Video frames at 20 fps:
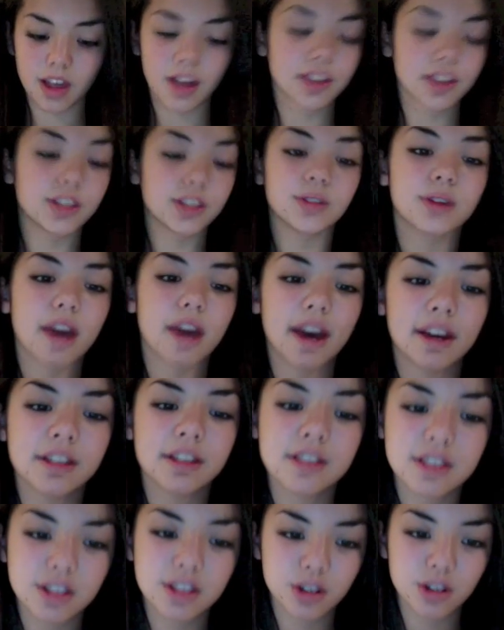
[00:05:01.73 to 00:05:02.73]
You
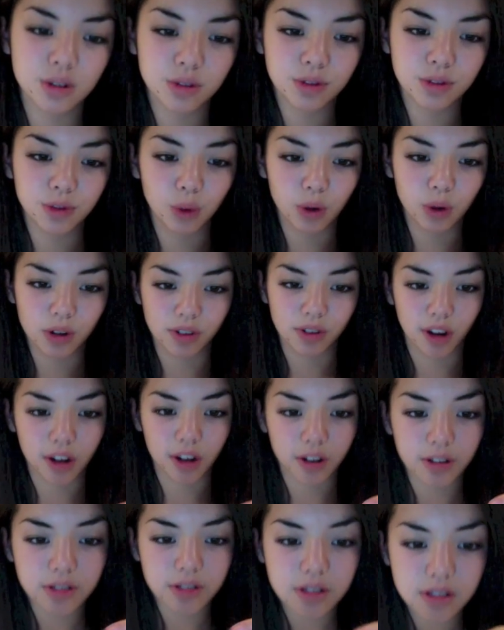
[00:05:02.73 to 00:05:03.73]
can do 4
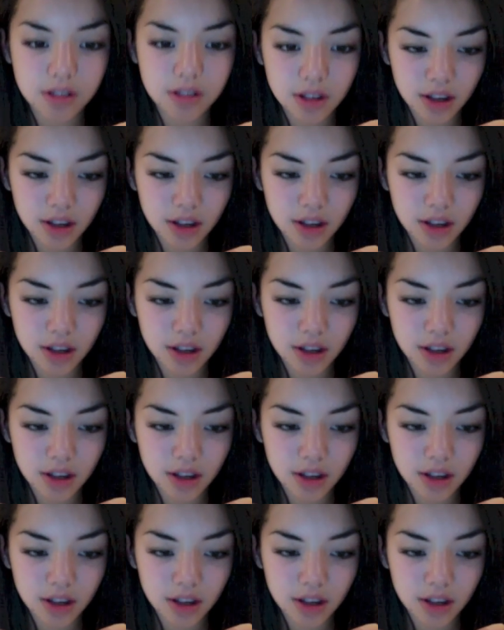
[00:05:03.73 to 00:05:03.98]
rows.